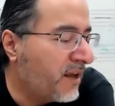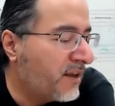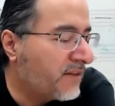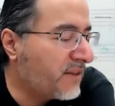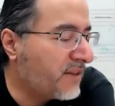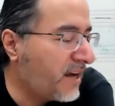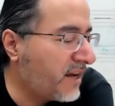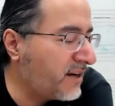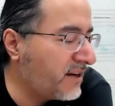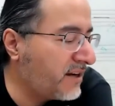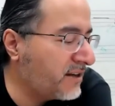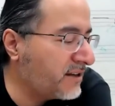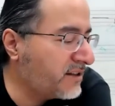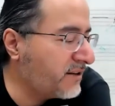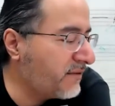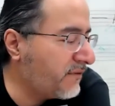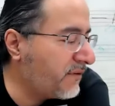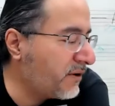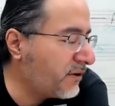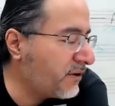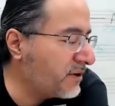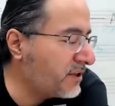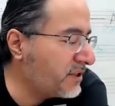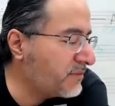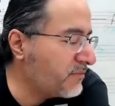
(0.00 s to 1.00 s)
That is a
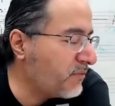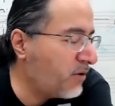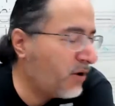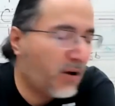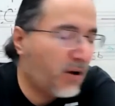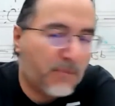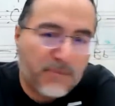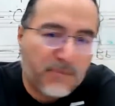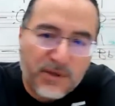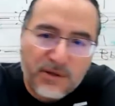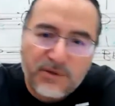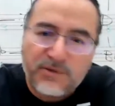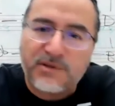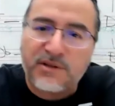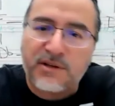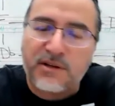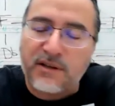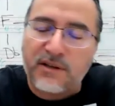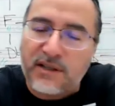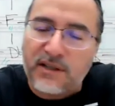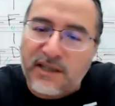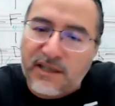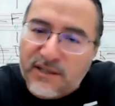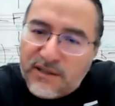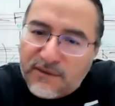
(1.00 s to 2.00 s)
very small
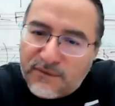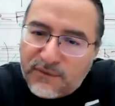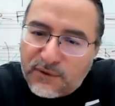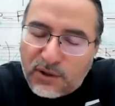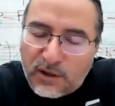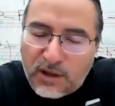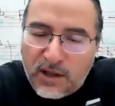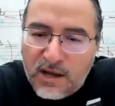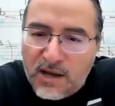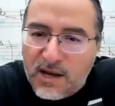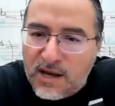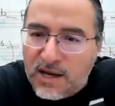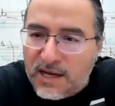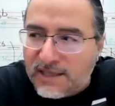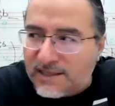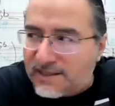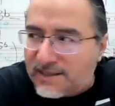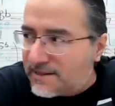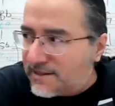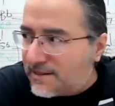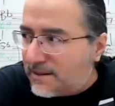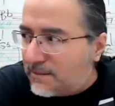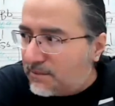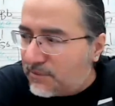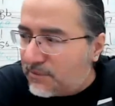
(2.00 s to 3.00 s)
musical interval,
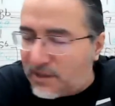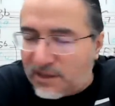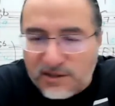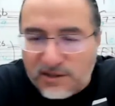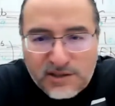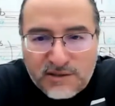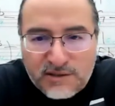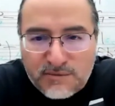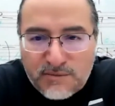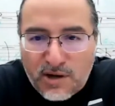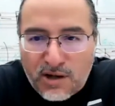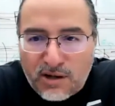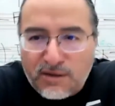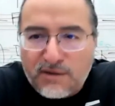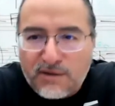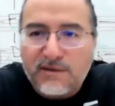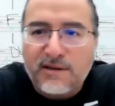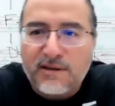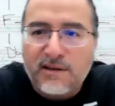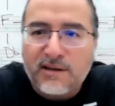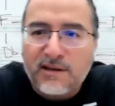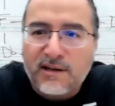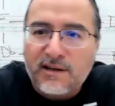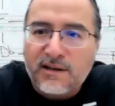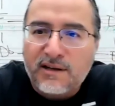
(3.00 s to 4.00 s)
something smaller
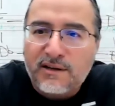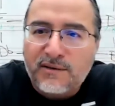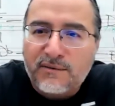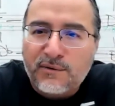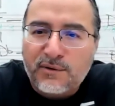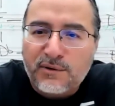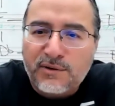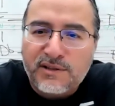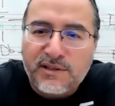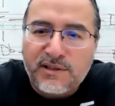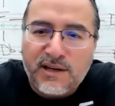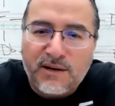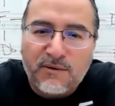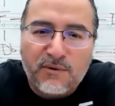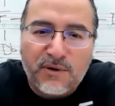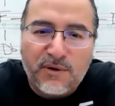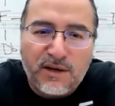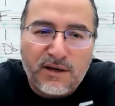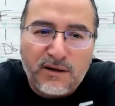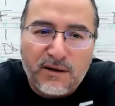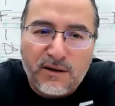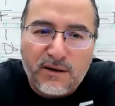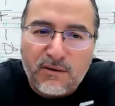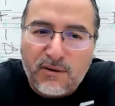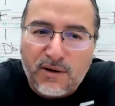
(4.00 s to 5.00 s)
than the intervals that we
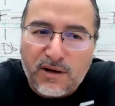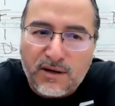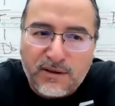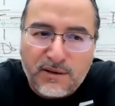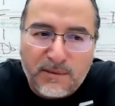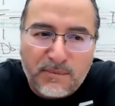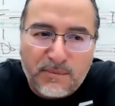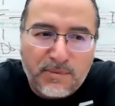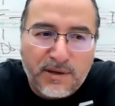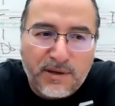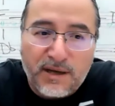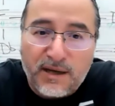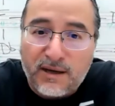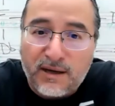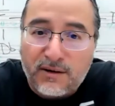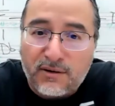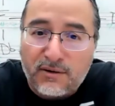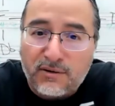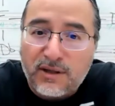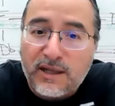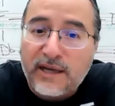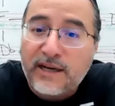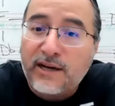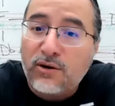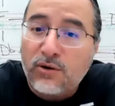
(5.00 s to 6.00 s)
know on the piano,
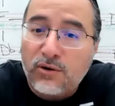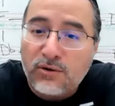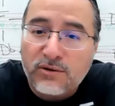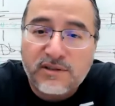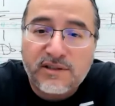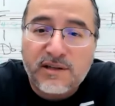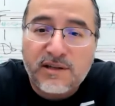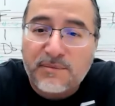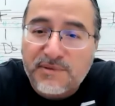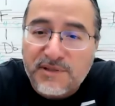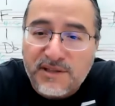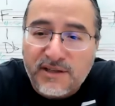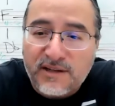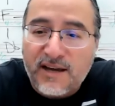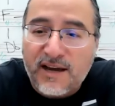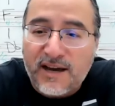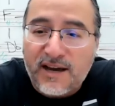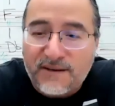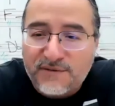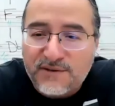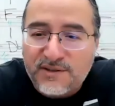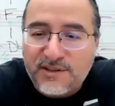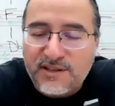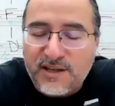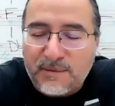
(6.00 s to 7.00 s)
like whole steps and
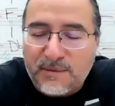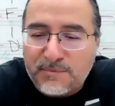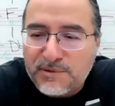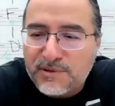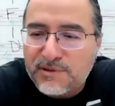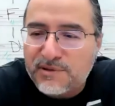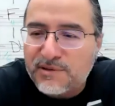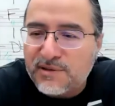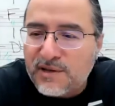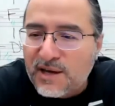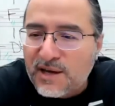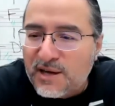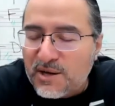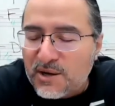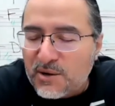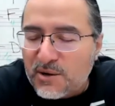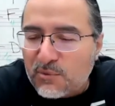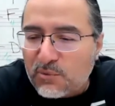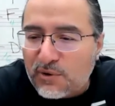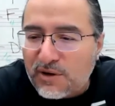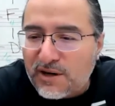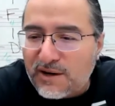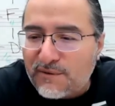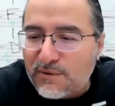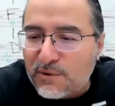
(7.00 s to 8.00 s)
half steps.
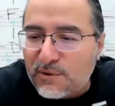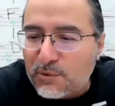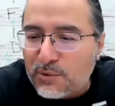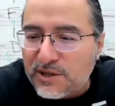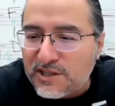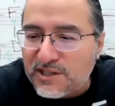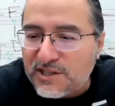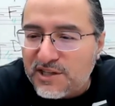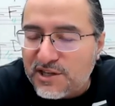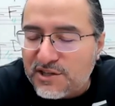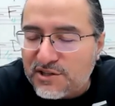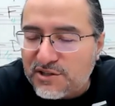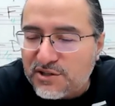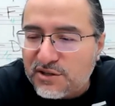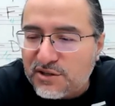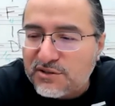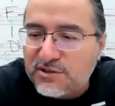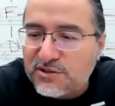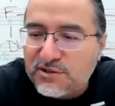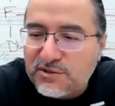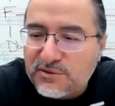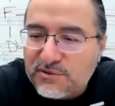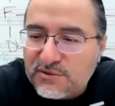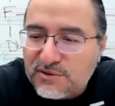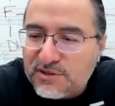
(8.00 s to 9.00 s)
Whenever we teach our
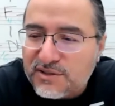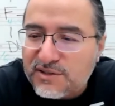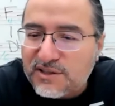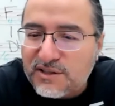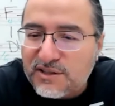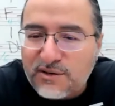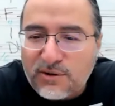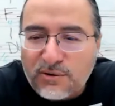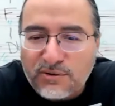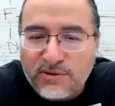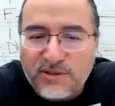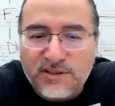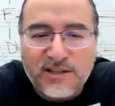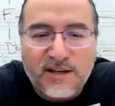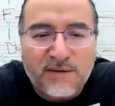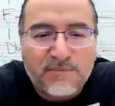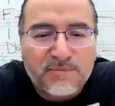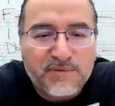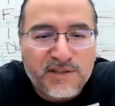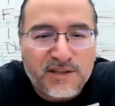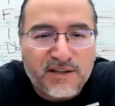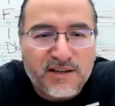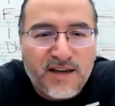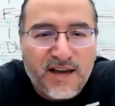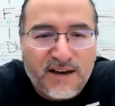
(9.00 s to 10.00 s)
students that whole
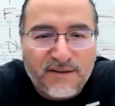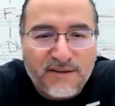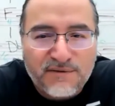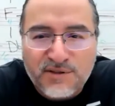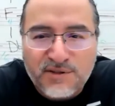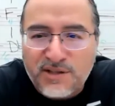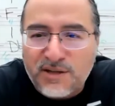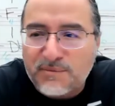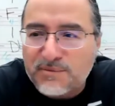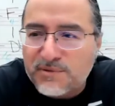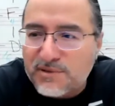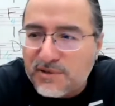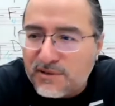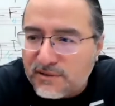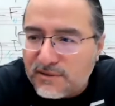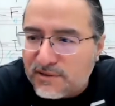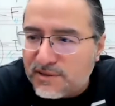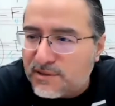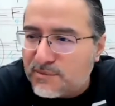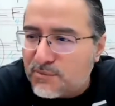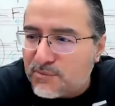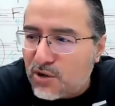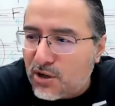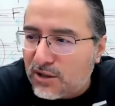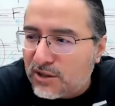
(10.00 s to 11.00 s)
steps and half steps are the
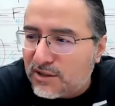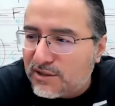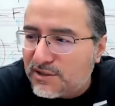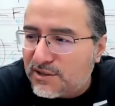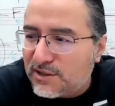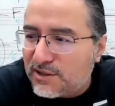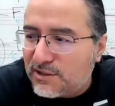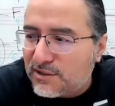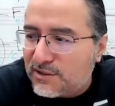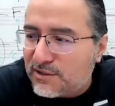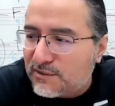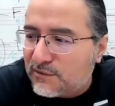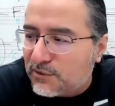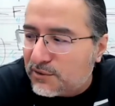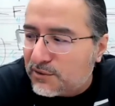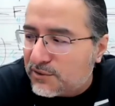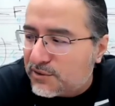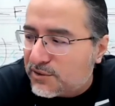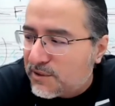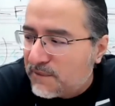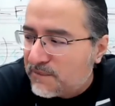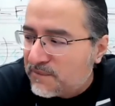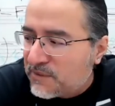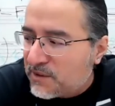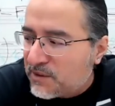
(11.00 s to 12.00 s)
smallest
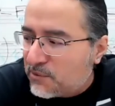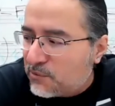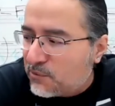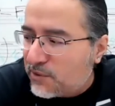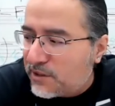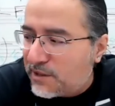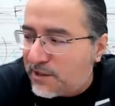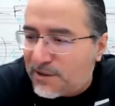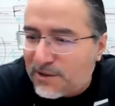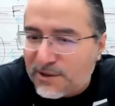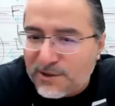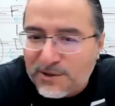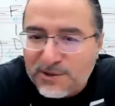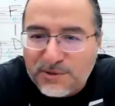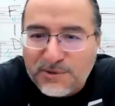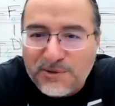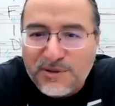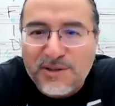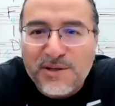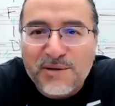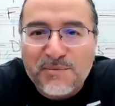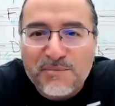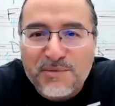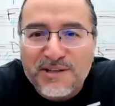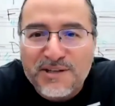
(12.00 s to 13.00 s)
intervals, we are doing
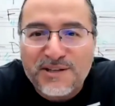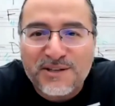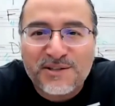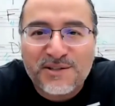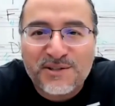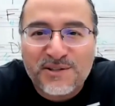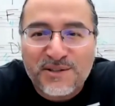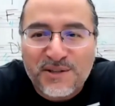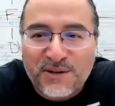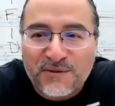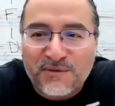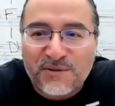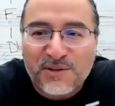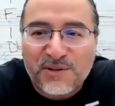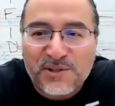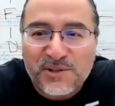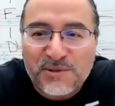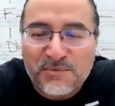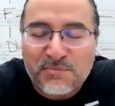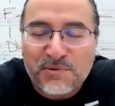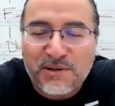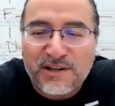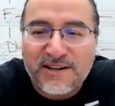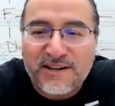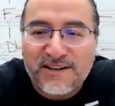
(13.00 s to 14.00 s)
them a disservice,
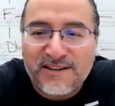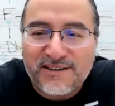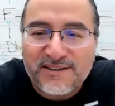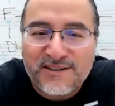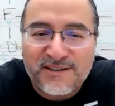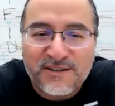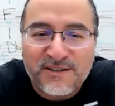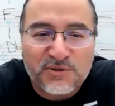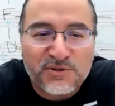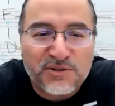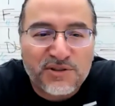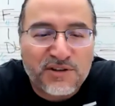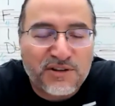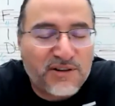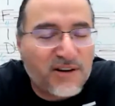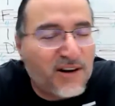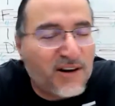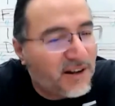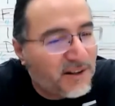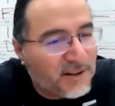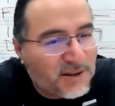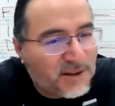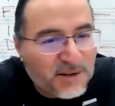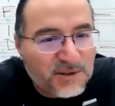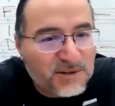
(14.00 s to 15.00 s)
because those are
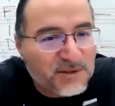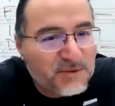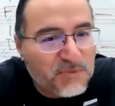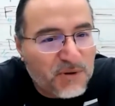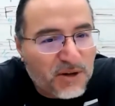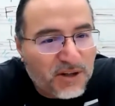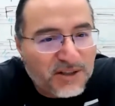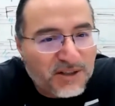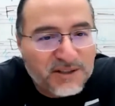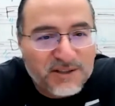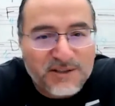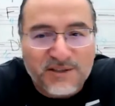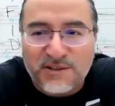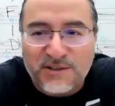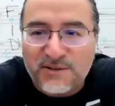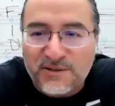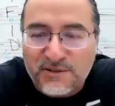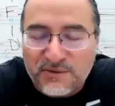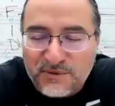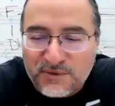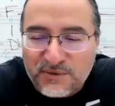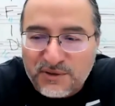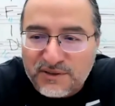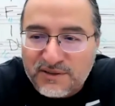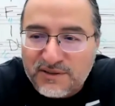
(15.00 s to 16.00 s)
not the smallest
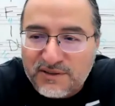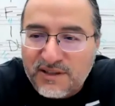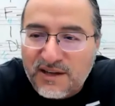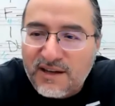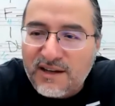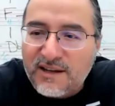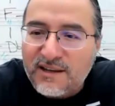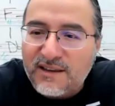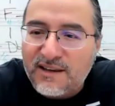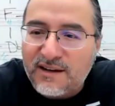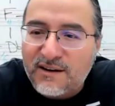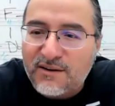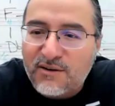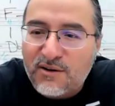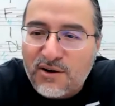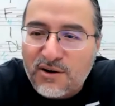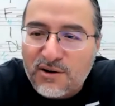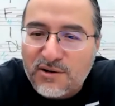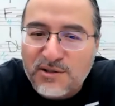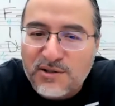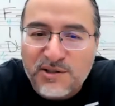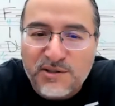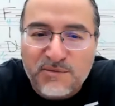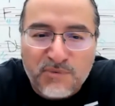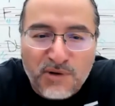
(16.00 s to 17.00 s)
intervals. There
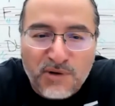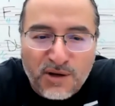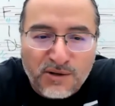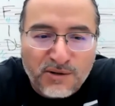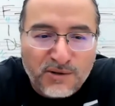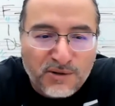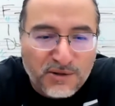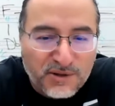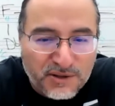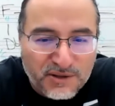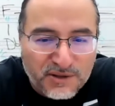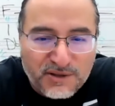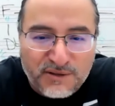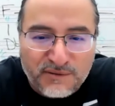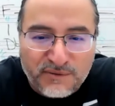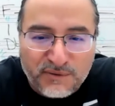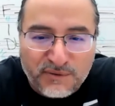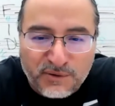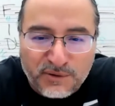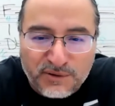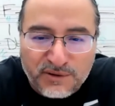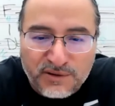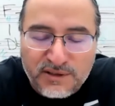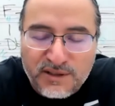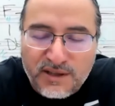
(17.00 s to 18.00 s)
are smaller
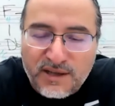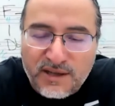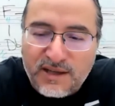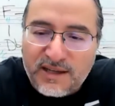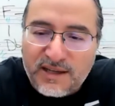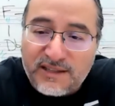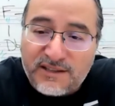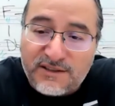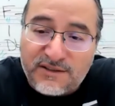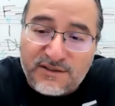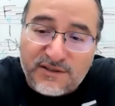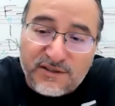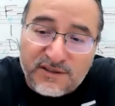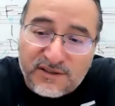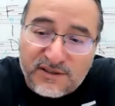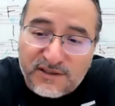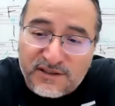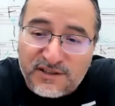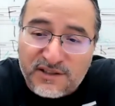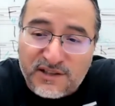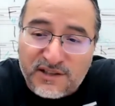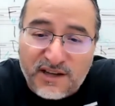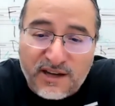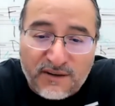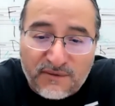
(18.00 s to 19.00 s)
intervals. It's just that
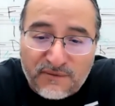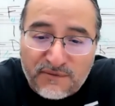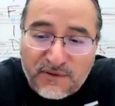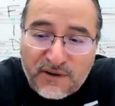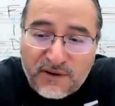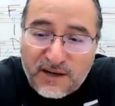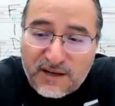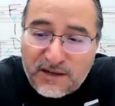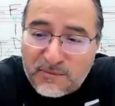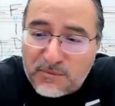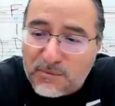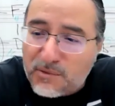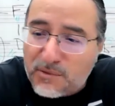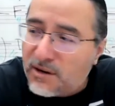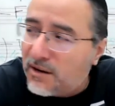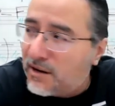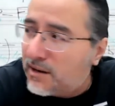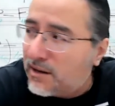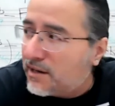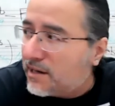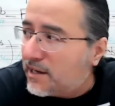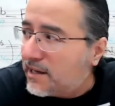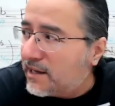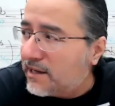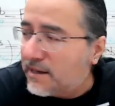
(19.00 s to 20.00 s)
you can't find them
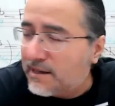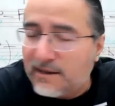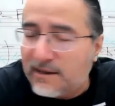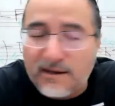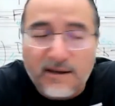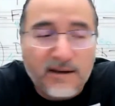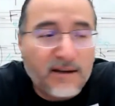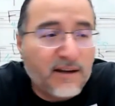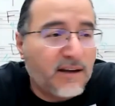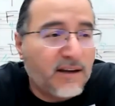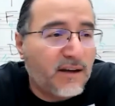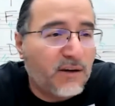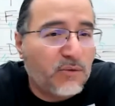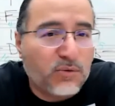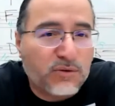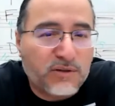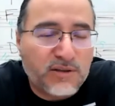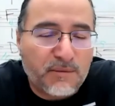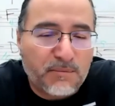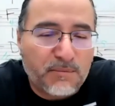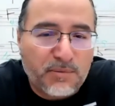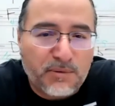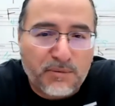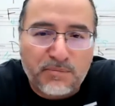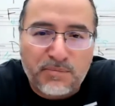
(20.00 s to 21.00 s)
on an equal
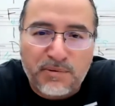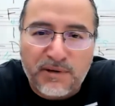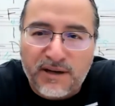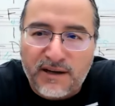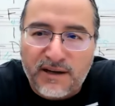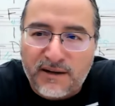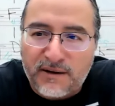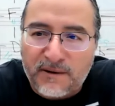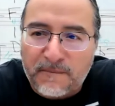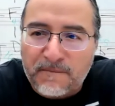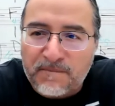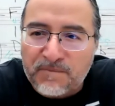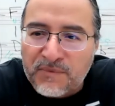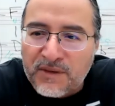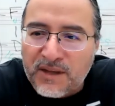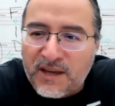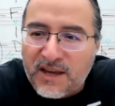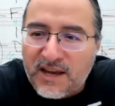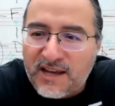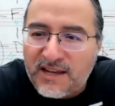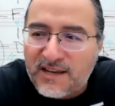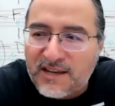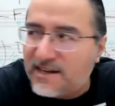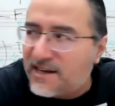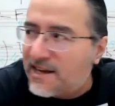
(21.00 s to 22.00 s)
tempered piano,
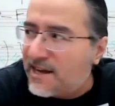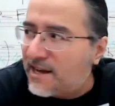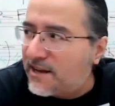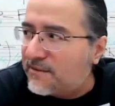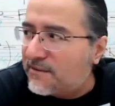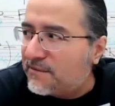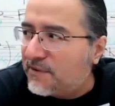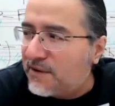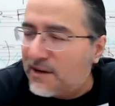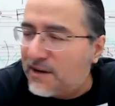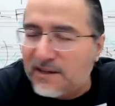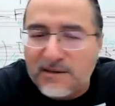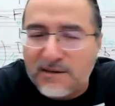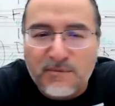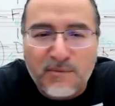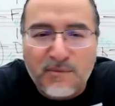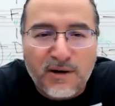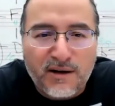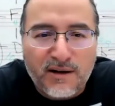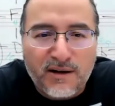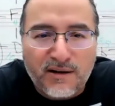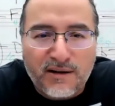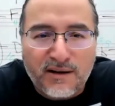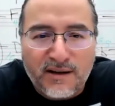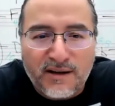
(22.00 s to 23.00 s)
and you can't find them
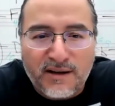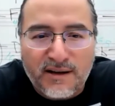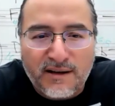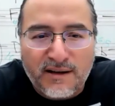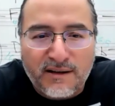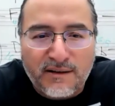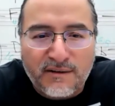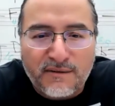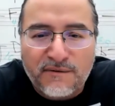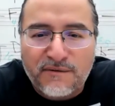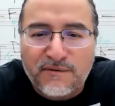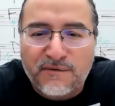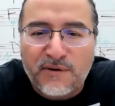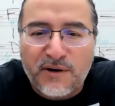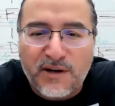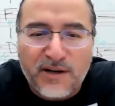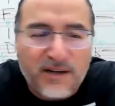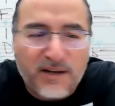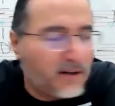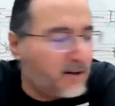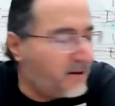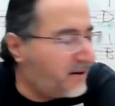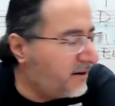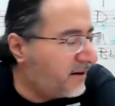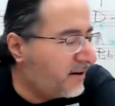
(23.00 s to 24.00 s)
on a
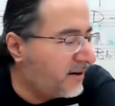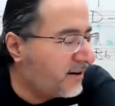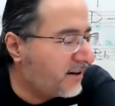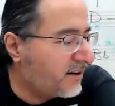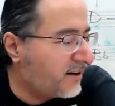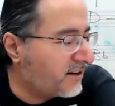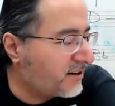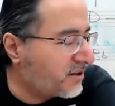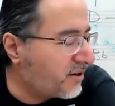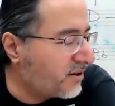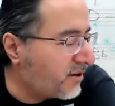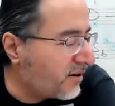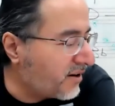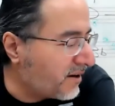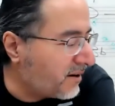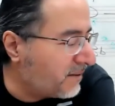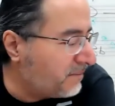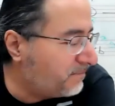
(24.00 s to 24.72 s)
fretted guitar.